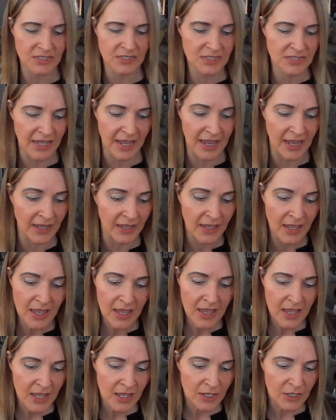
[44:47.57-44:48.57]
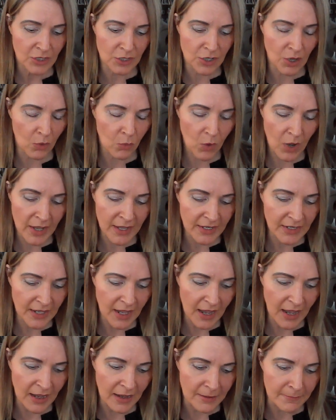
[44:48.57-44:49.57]
is saying, you know what?
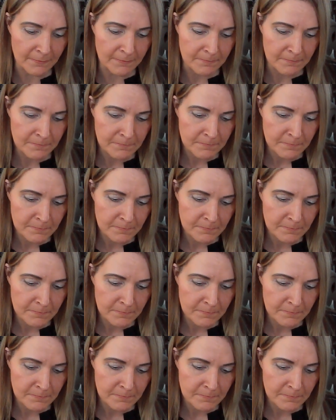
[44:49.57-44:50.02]
Um,